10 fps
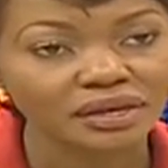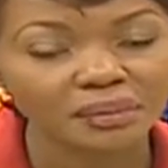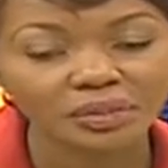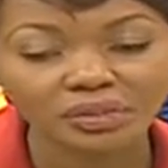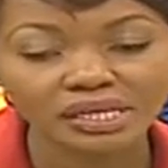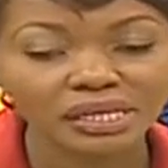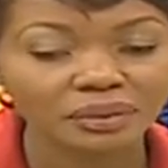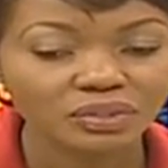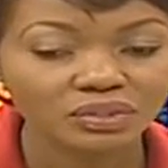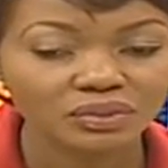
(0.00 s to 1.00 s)
But when it
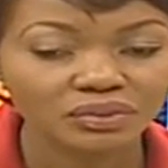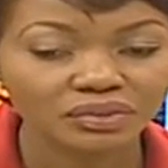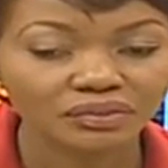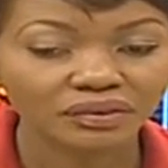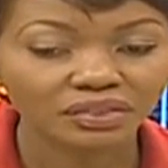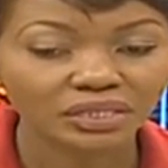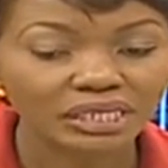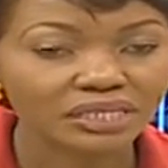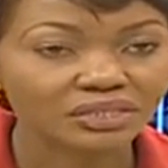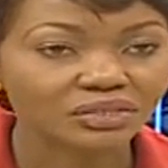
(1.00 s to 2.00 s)
comes to the fashion
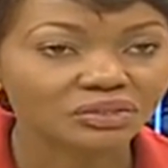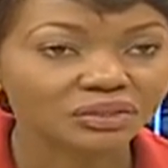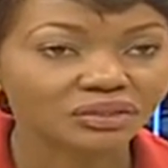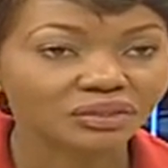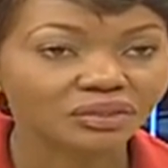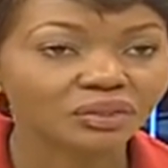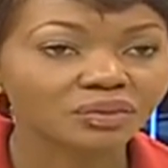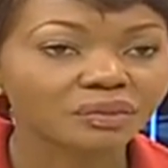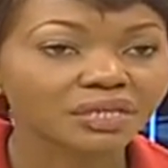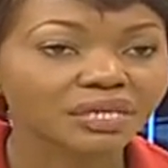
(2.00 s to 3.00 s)
industry,
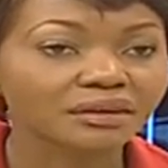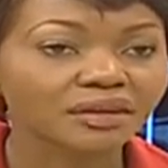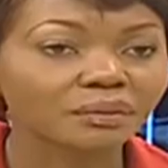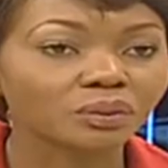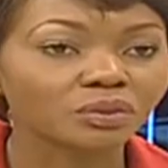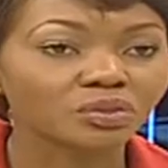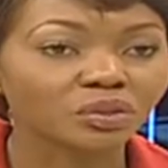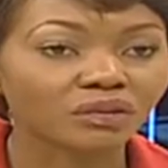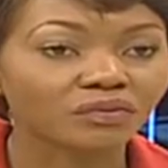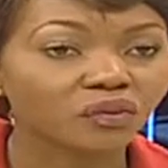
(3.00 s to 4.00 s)
not many are able to
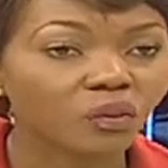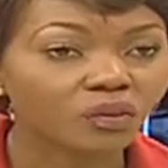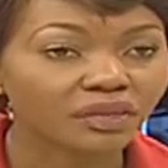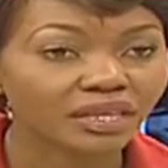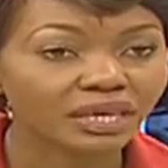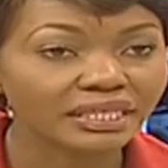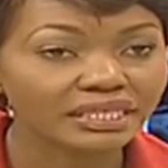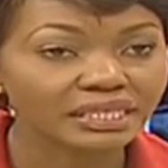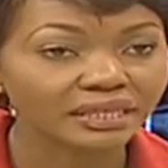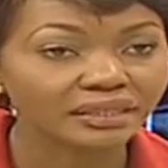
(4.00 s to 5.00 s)
afford the
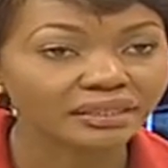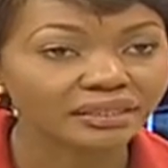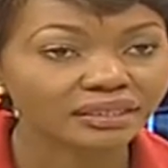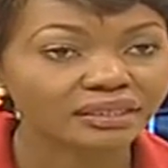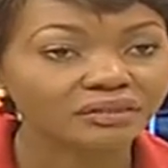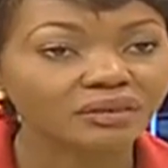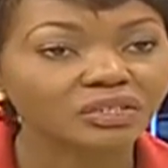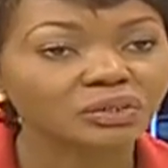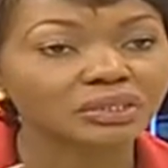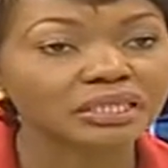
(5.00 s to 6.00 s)
idea that
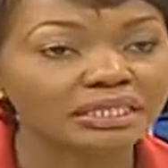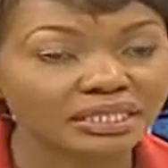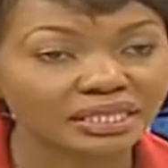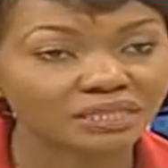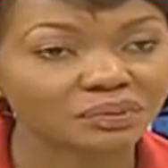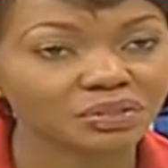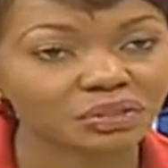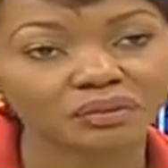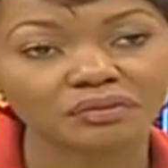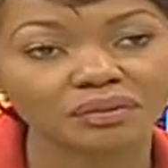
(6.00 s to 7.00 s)
fashion is an
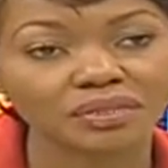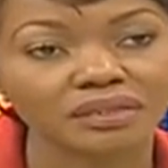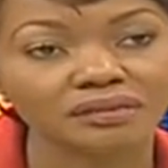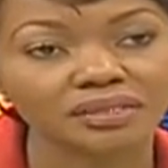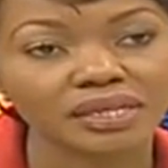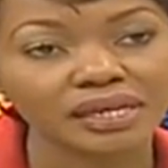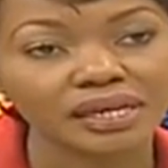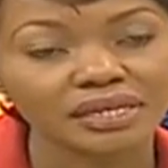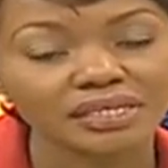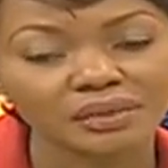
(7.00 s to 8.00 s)
expression of themselves.
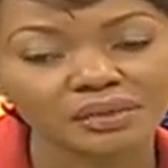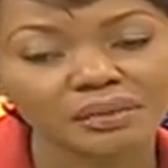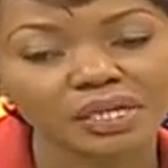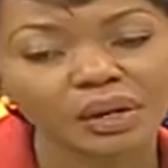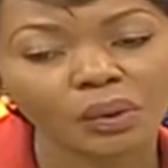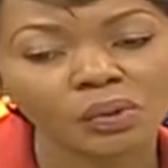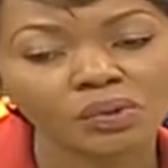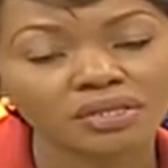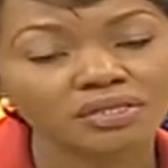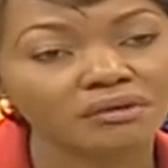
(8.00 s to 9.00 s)
Share with me how you
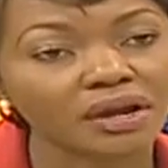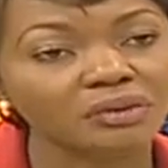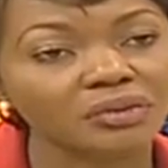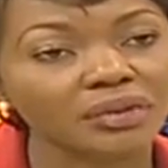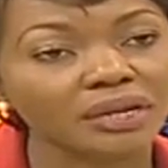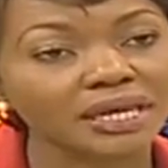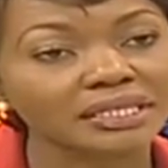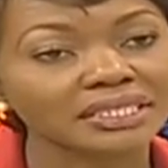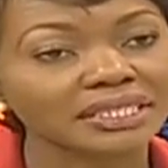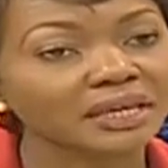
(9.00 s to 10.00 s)
interact with your
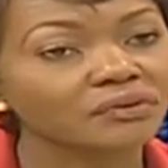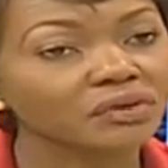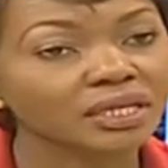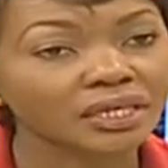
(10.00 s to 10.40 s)
clientele every day